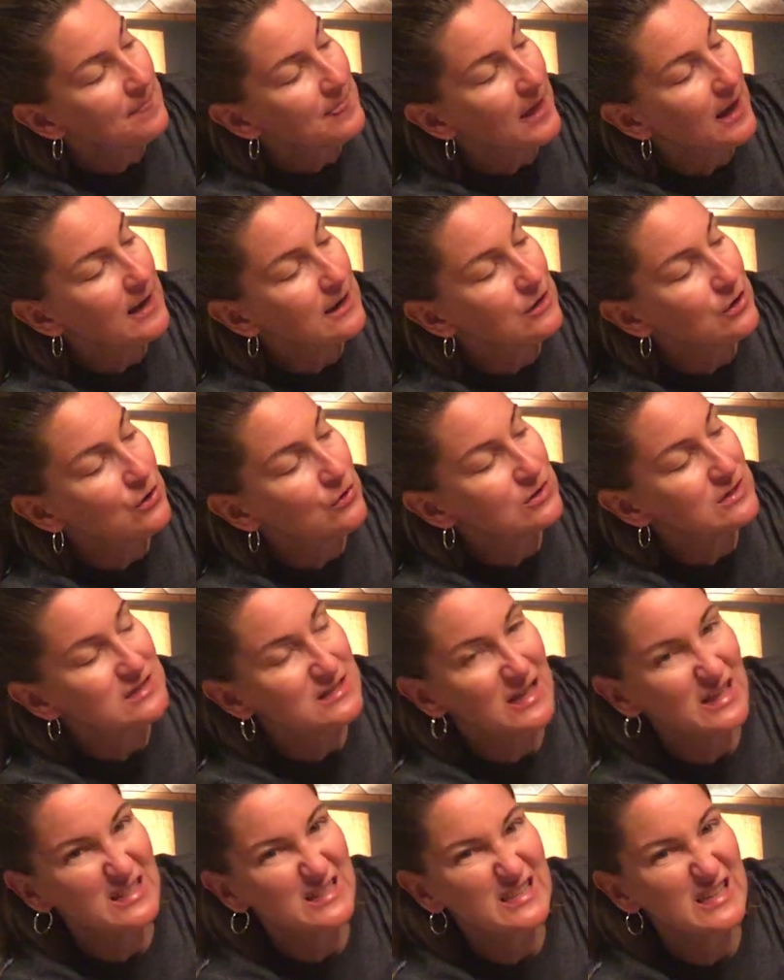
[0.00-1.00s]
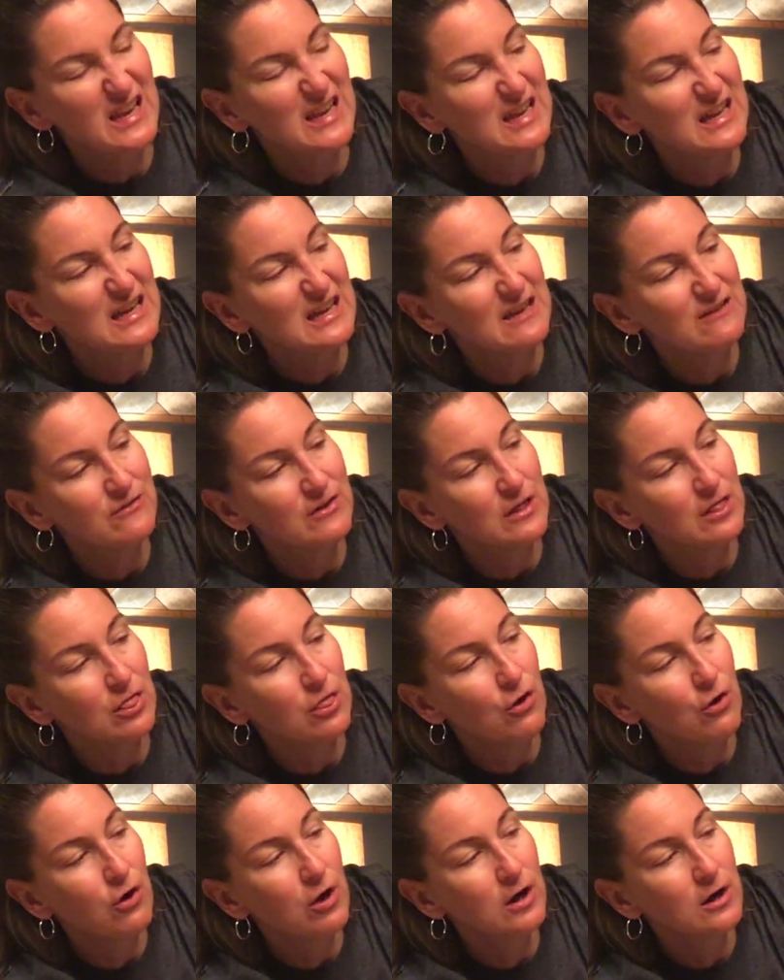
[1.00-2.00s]
I noticed that it's getting even
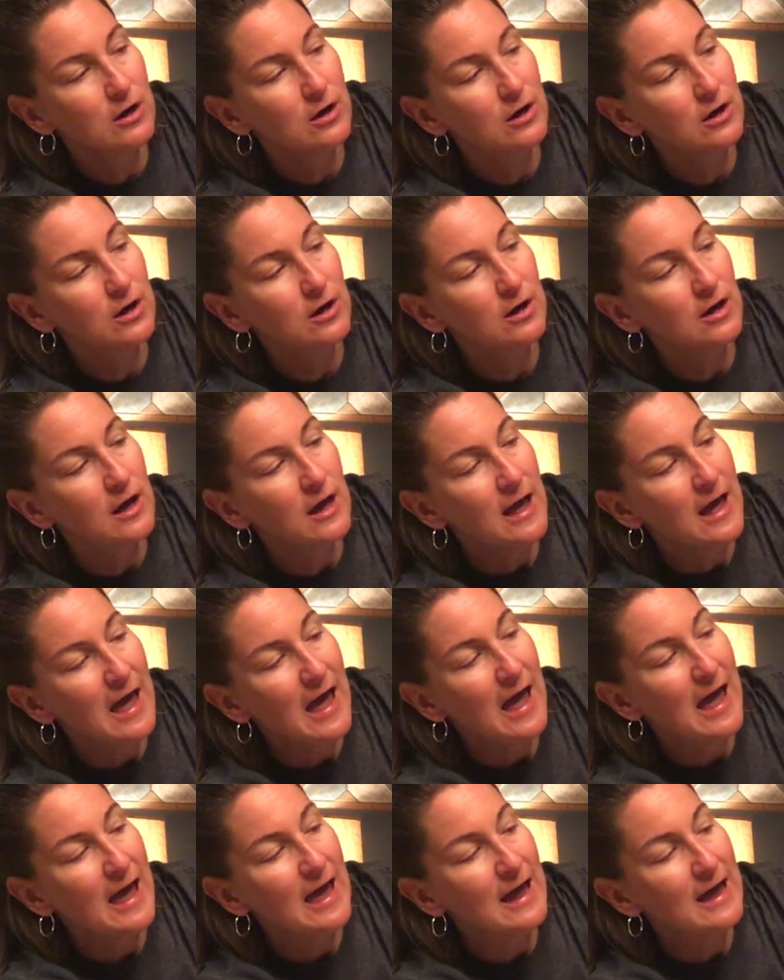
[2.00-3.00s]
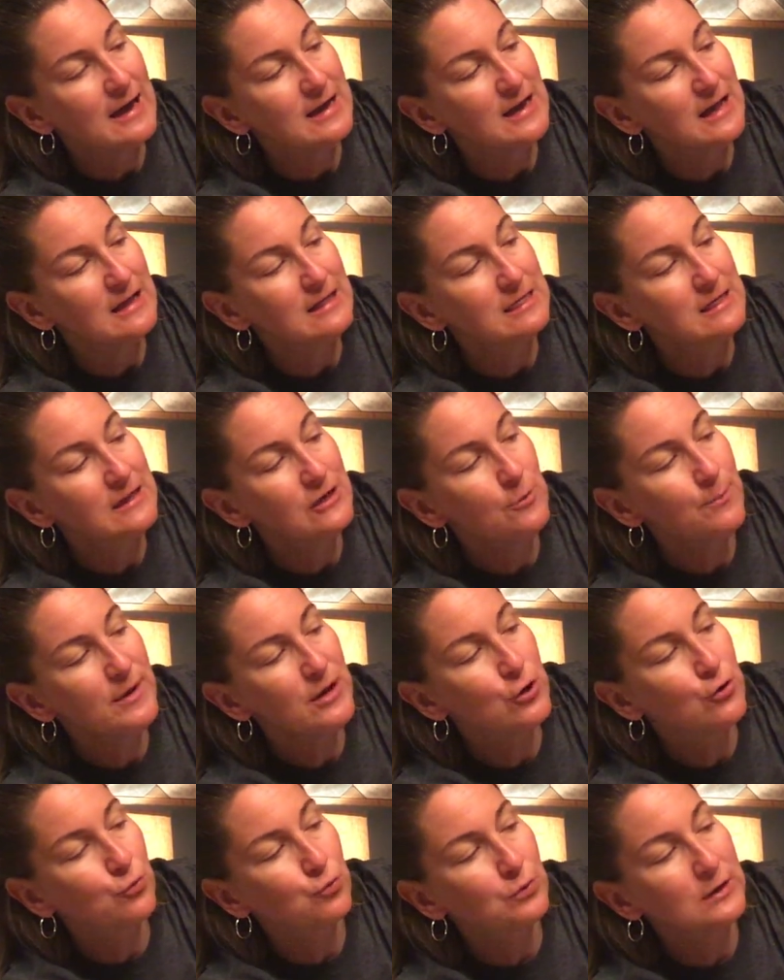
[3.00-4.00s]
longer and a little
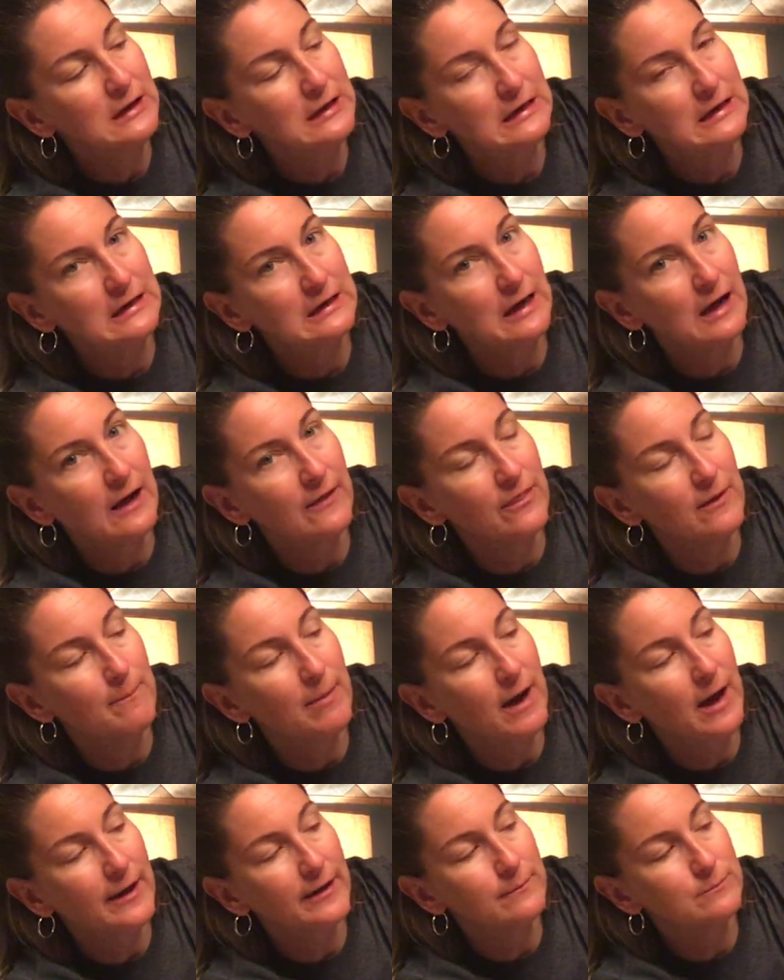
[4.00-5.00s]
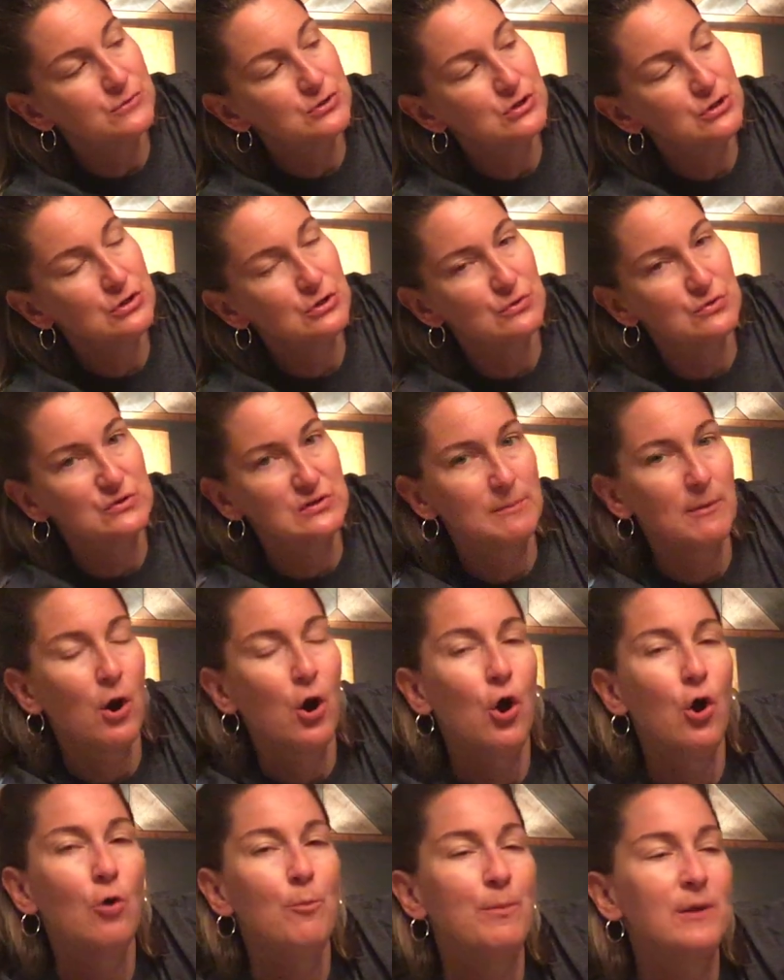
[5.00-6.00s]
bit green on the bottom too. So I'm
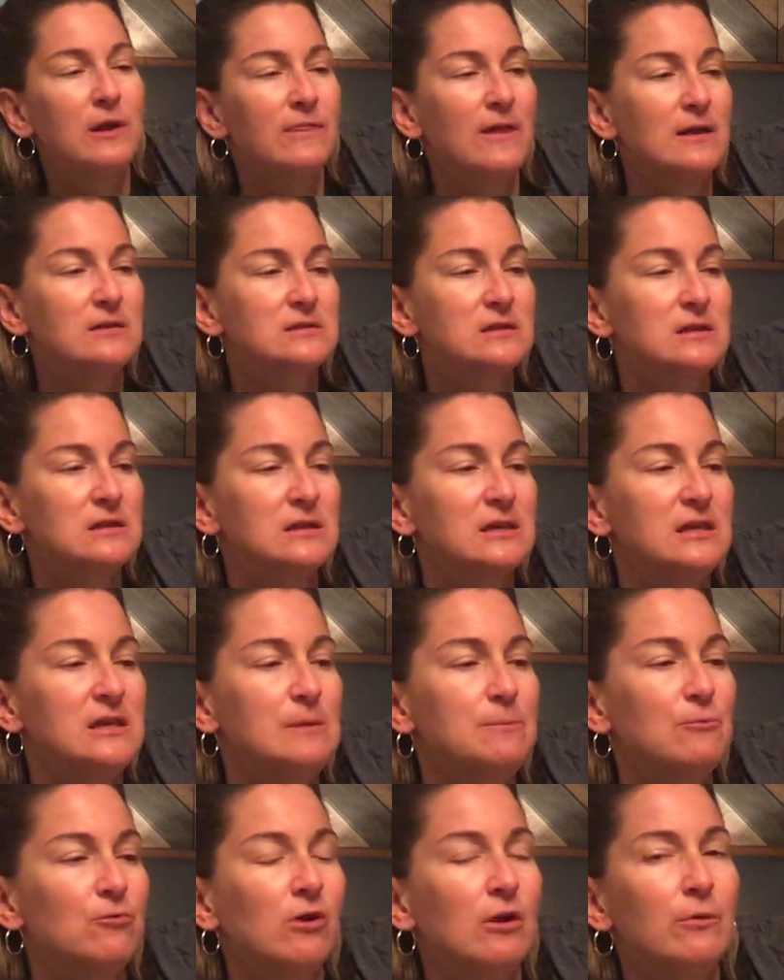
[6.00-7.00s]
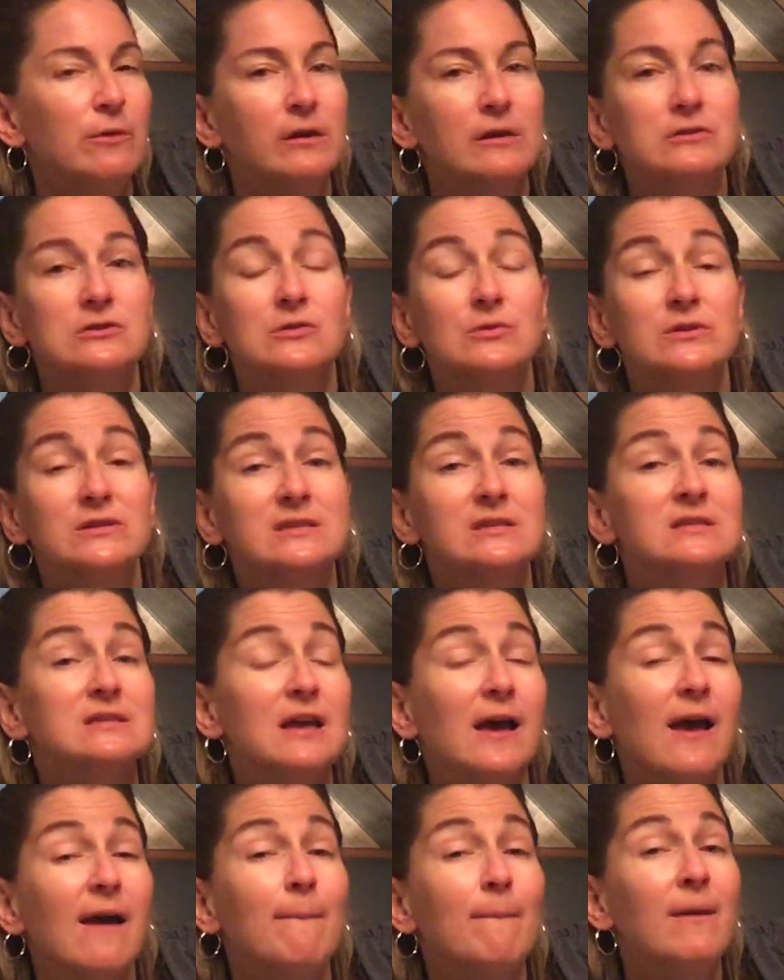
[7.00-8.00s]
hoping that's going to keep growing into a
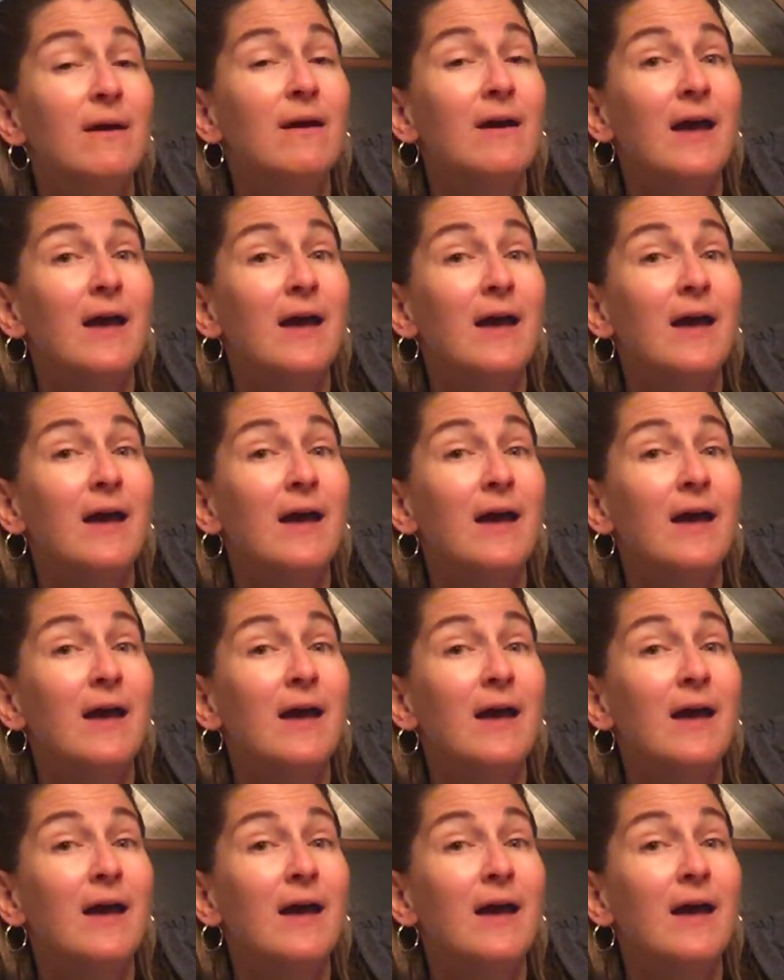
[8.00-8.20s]
stem